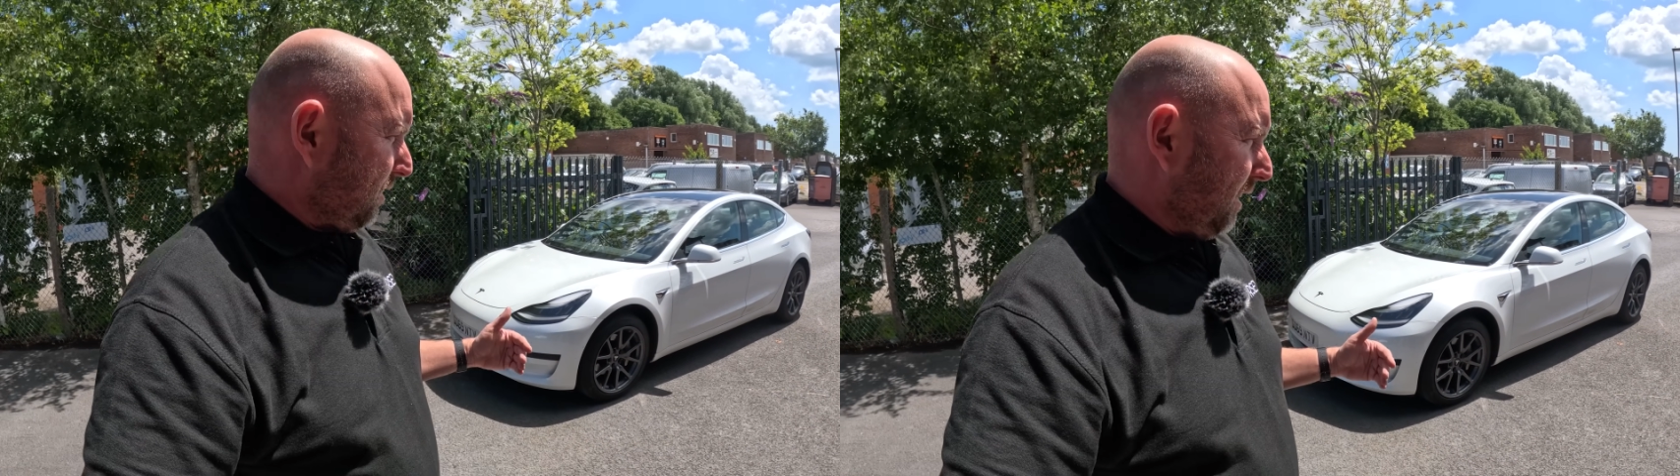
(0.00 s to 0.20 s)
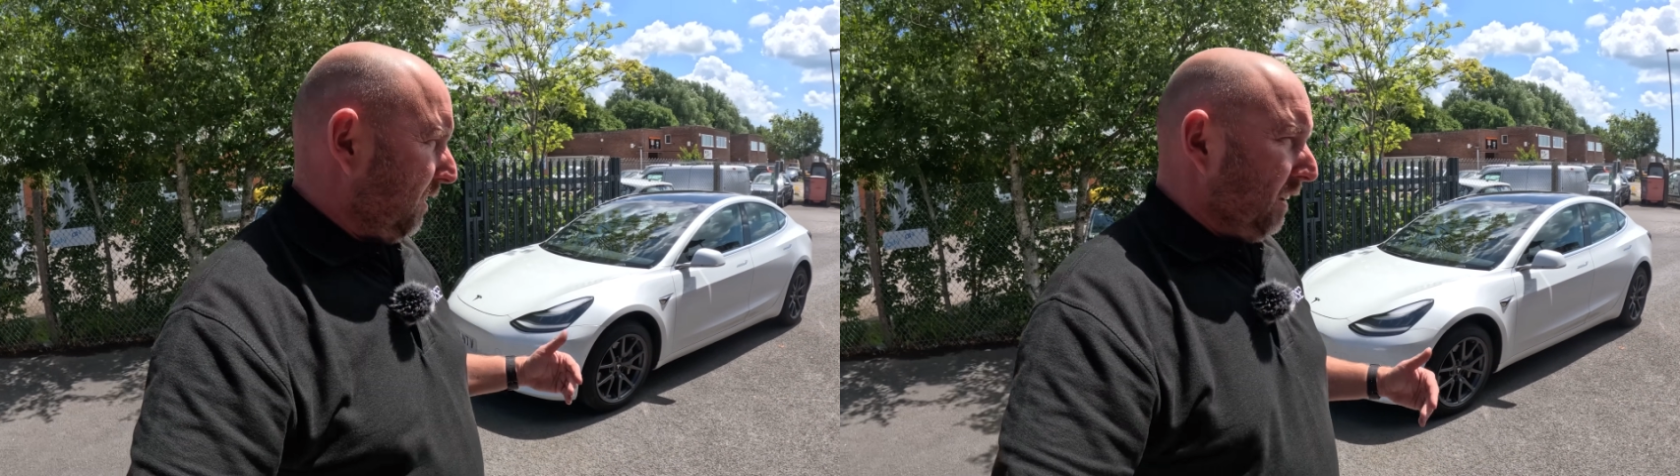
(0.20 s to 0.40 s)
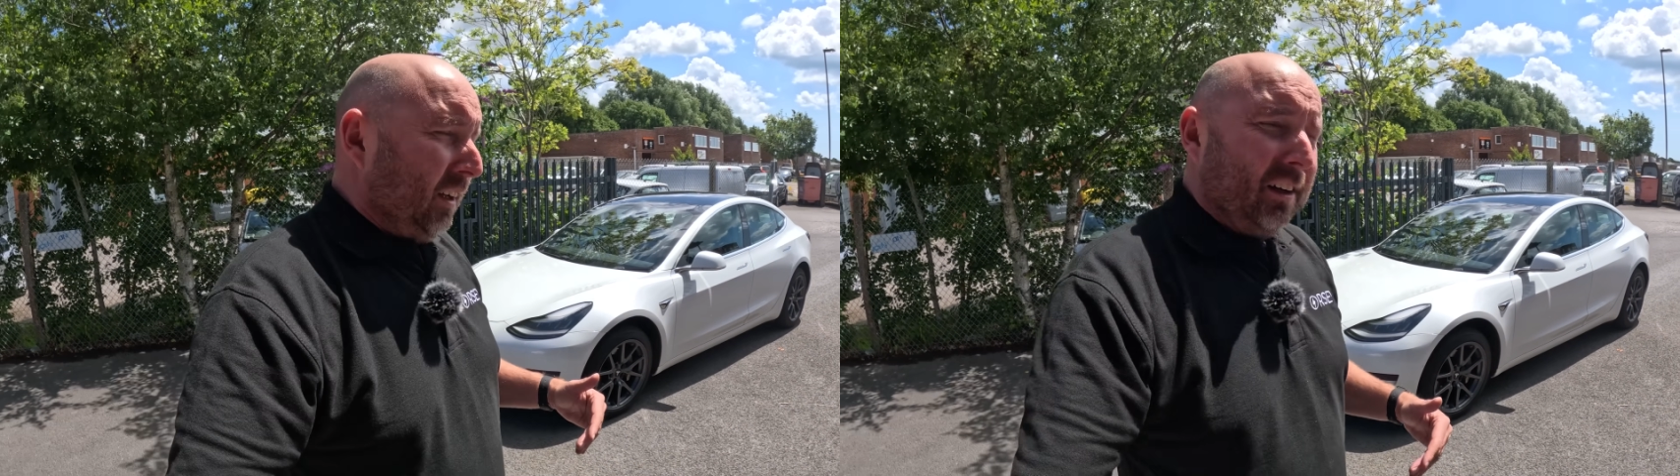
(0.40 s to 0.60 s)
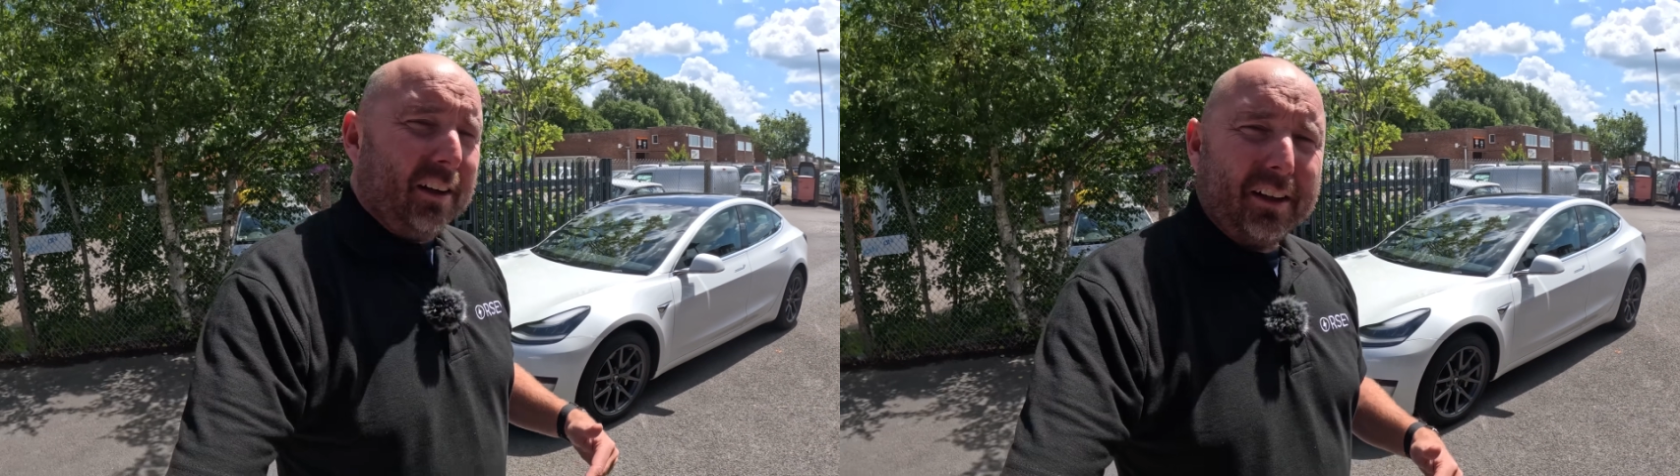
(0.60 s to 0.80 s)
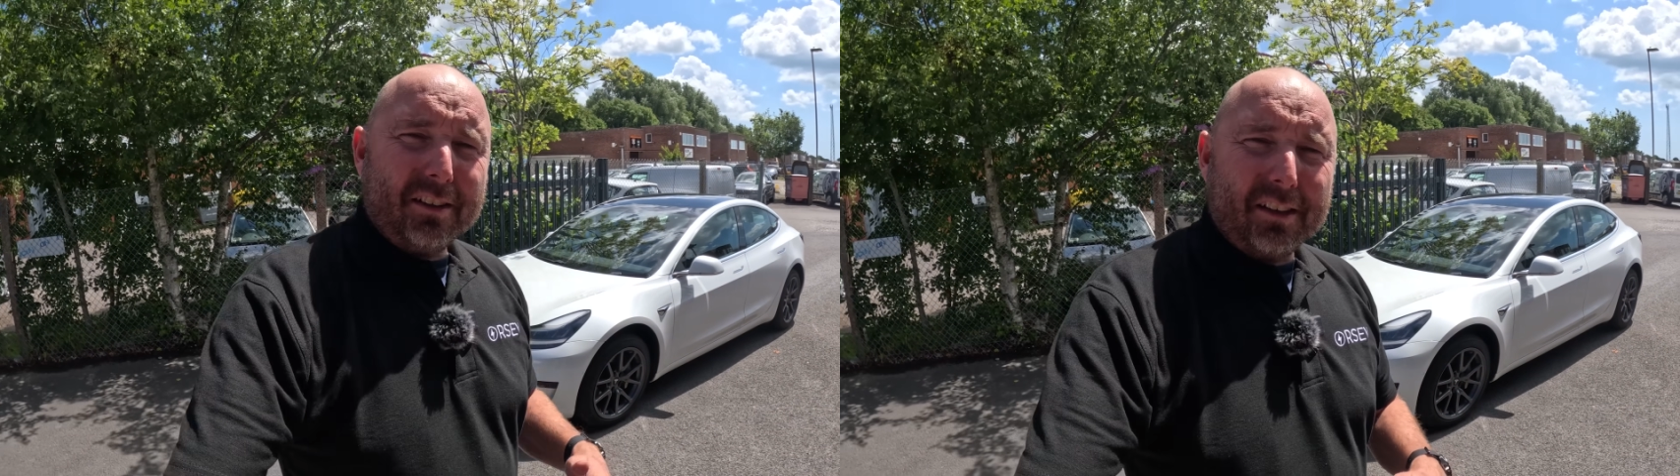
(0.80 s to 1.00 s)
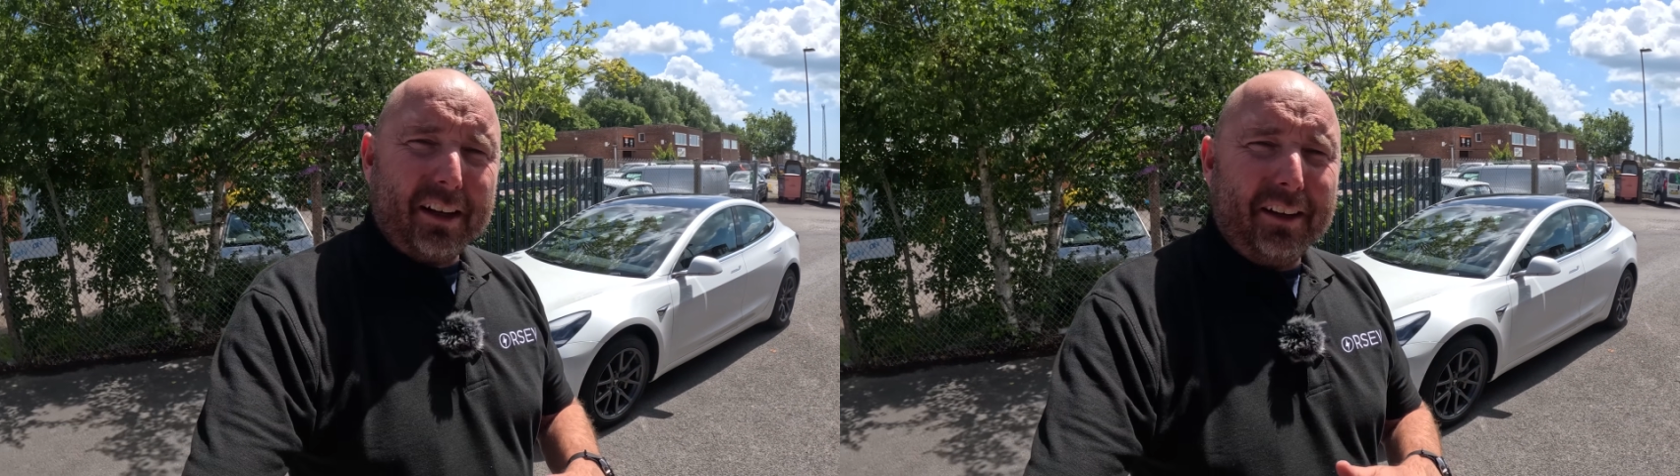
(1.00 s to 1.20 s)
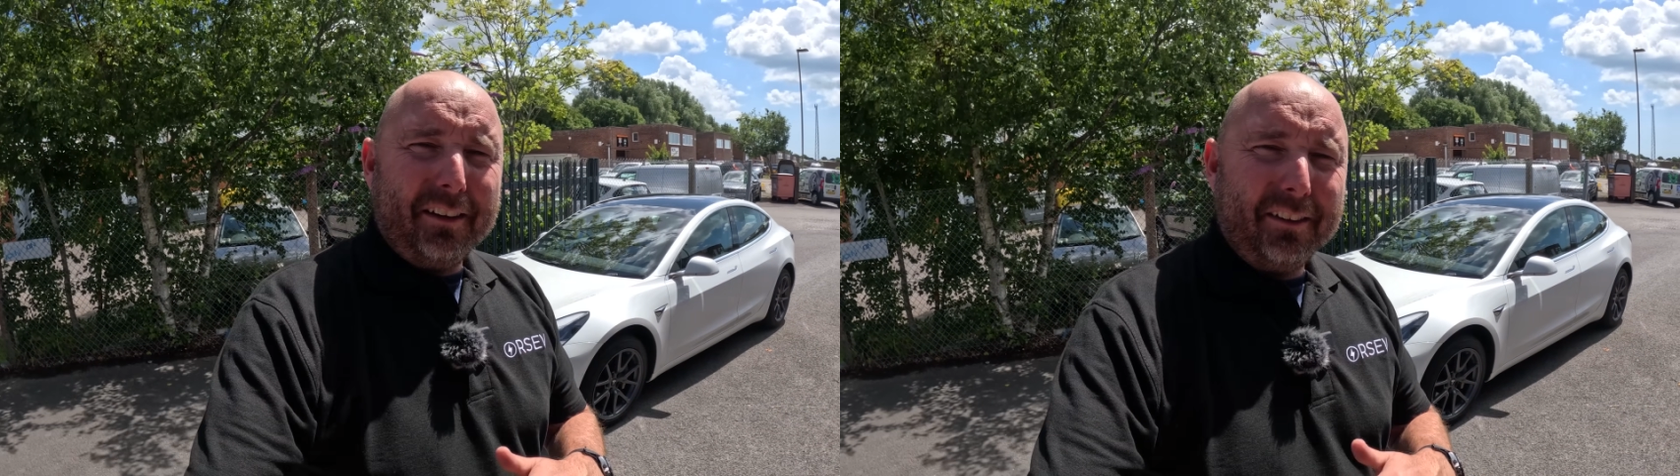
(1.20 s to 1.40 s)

So I can say